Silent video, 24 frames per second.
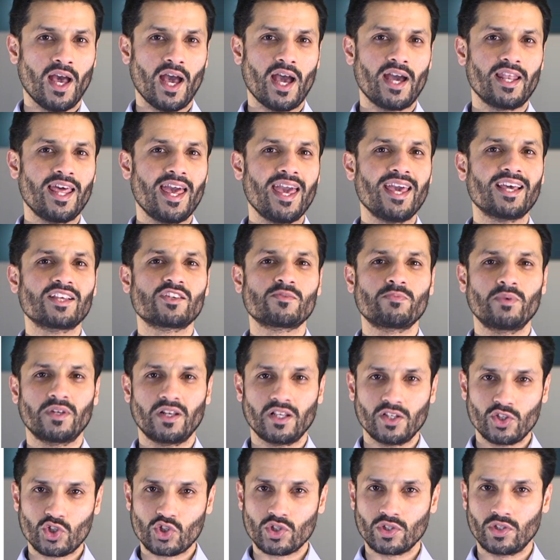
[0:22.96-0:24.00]
An
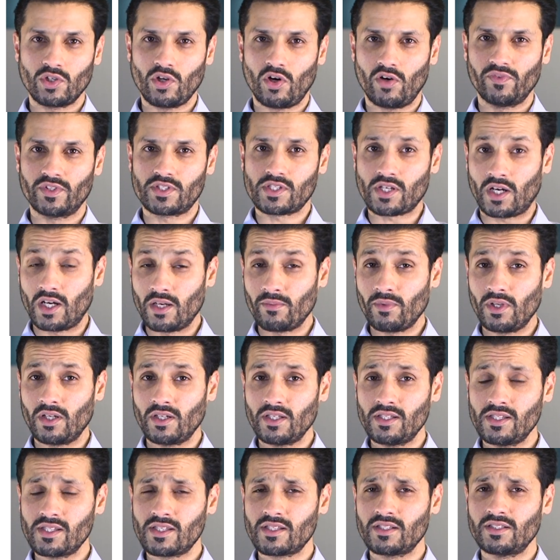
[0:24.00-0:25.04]
explanation of the
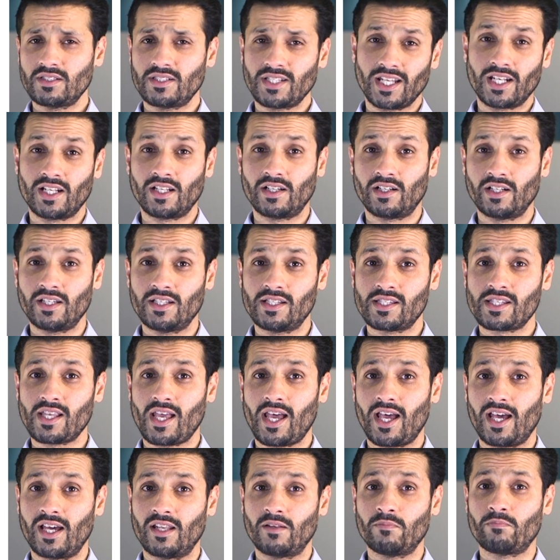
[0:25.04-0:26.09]
timelines, deadlines
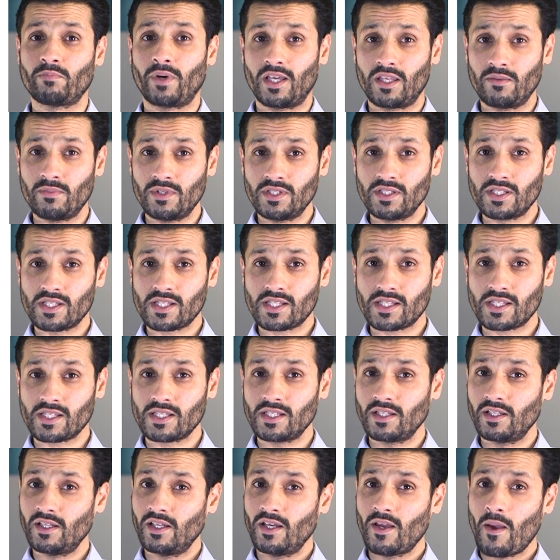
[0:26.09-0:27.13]
and
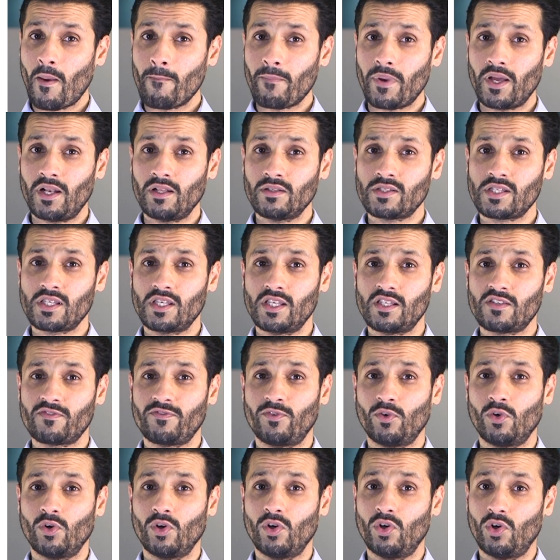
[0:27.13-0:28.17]
payments, penalties
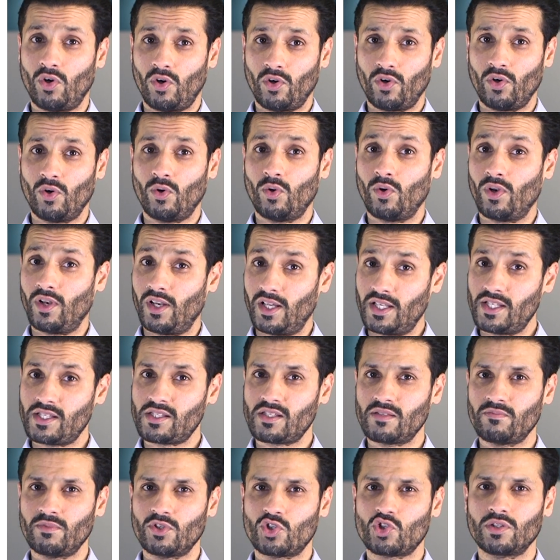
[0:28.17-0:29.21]
for non or late
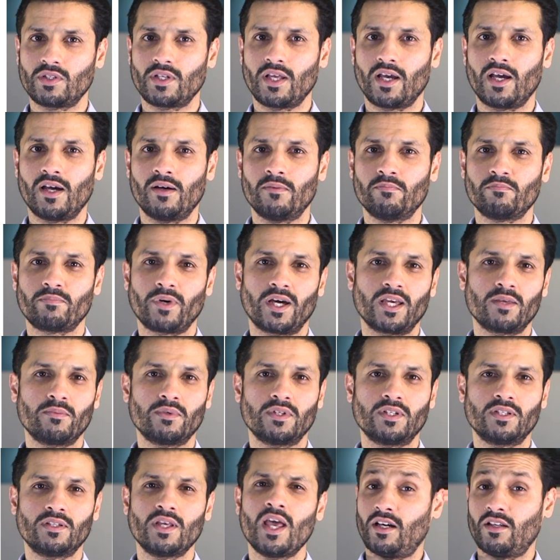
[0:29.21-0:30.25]
submission and
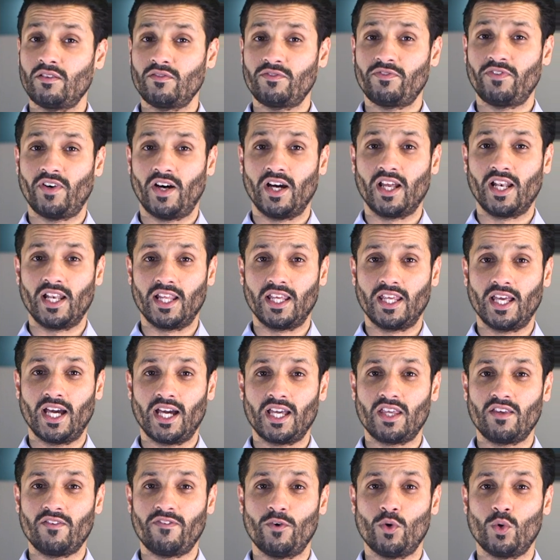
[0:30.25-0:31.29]
payment, and finally
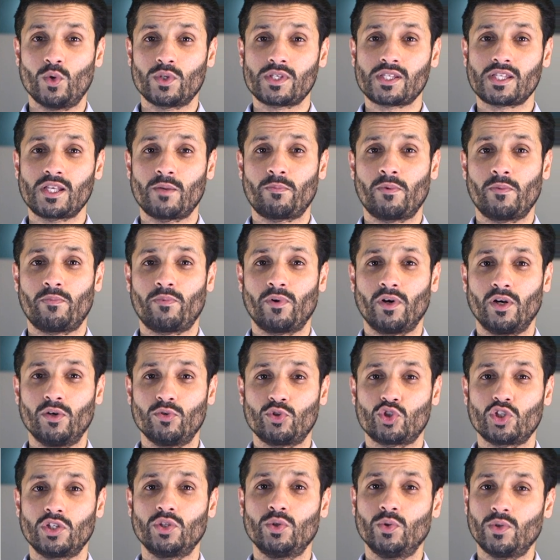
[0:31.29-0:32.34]
a 4-step
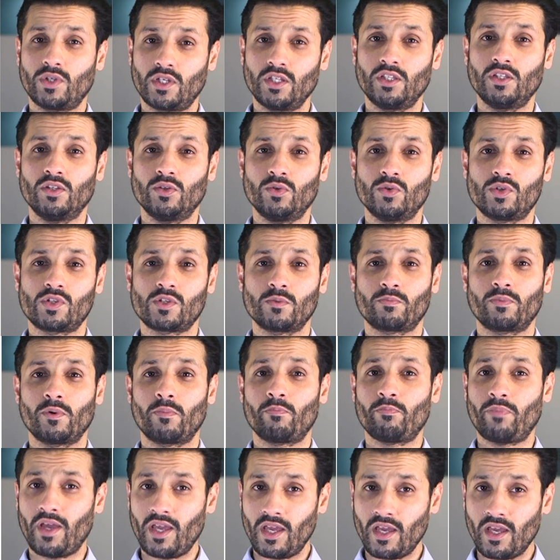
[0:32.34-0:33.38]
approach you can use to
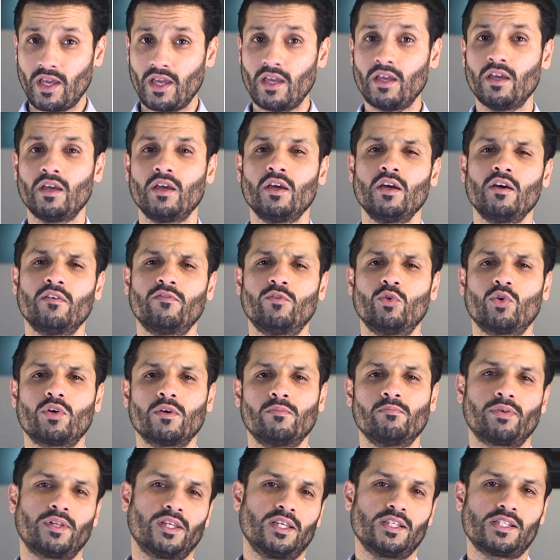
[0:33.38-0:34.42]
prepare for
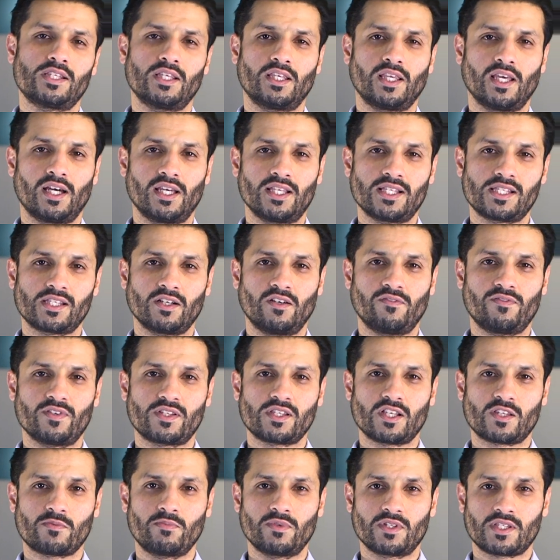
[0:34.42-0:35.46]
completing a
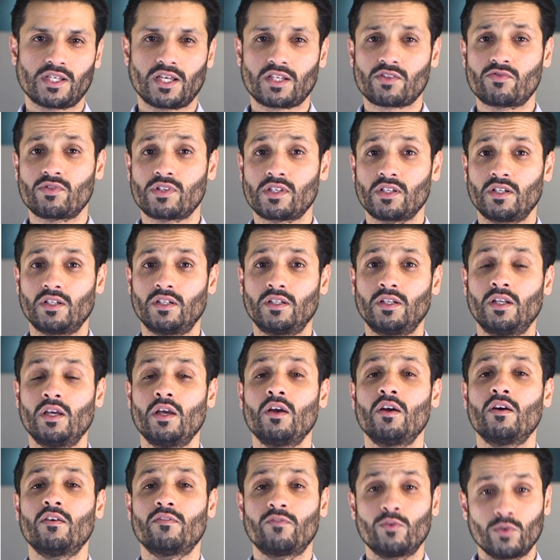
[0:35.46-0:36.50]
self-assessment tax return
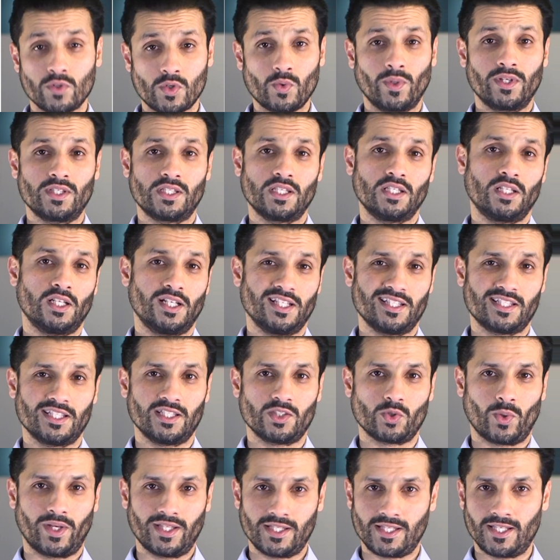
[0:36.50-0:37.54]
for
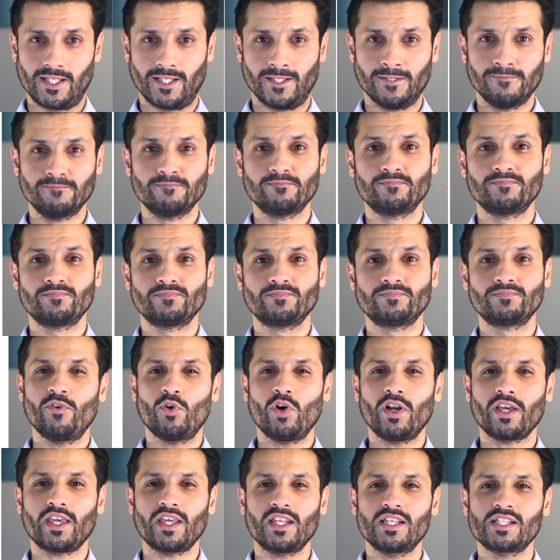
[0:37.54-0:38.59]
2019-20.
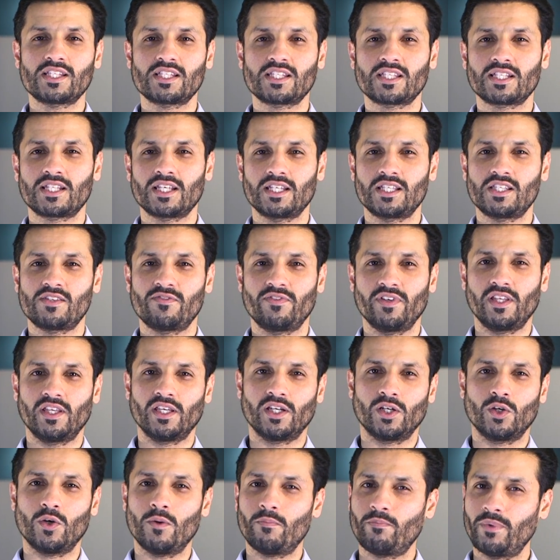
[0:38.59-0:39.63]
Before I get into today's
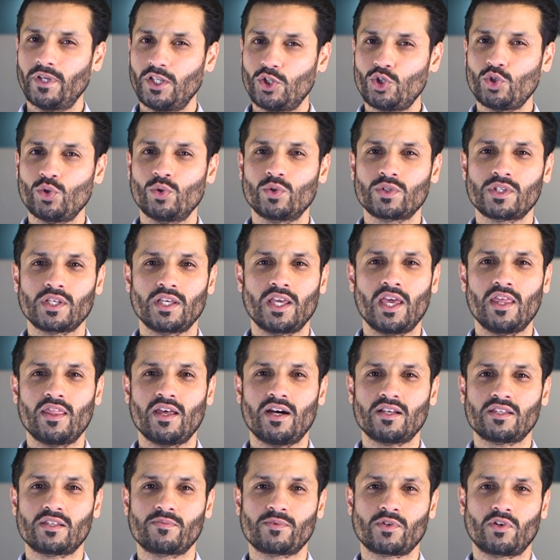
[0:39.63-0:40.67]
video, be sure to hit
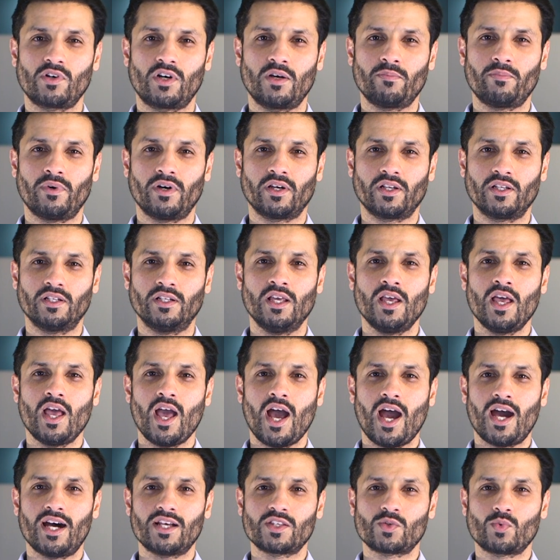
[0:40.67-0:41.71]
that subscribe button
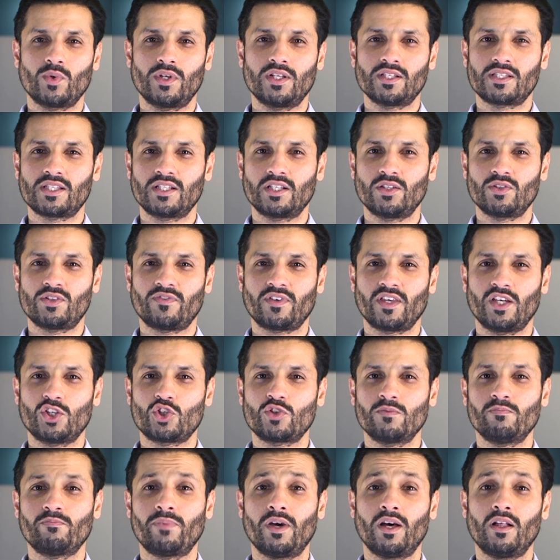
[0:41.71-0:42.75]
as well as the
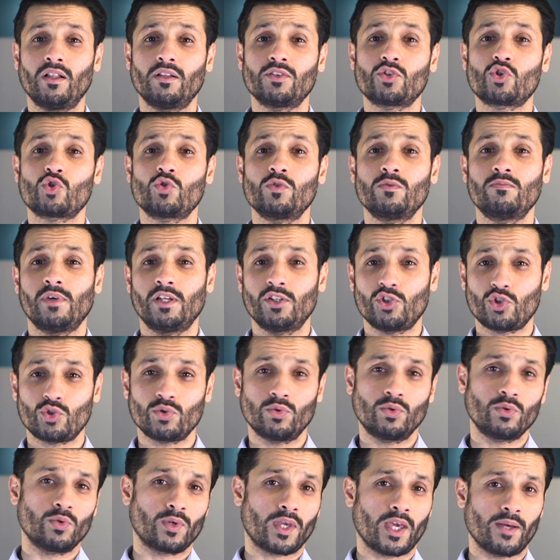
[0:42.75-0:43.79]
notification bell to make
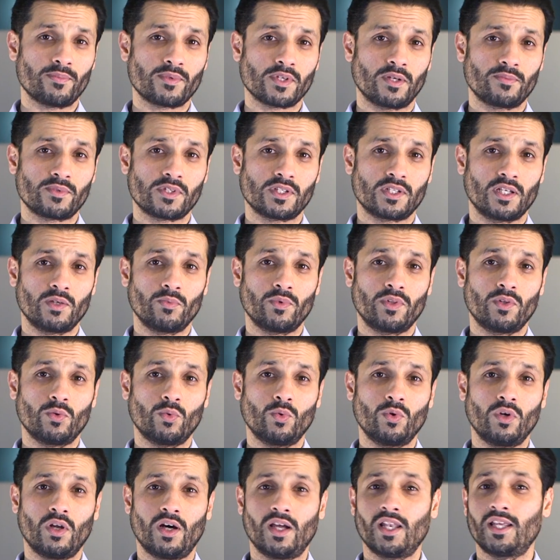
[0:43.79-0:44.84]
sure you're kept up to date with
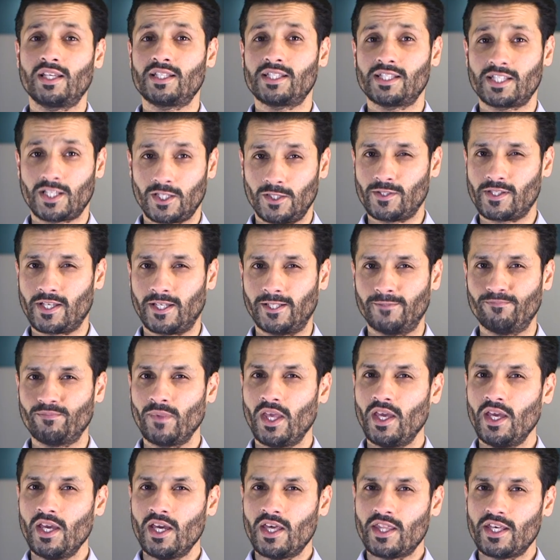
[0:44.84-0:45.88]
all our latest content.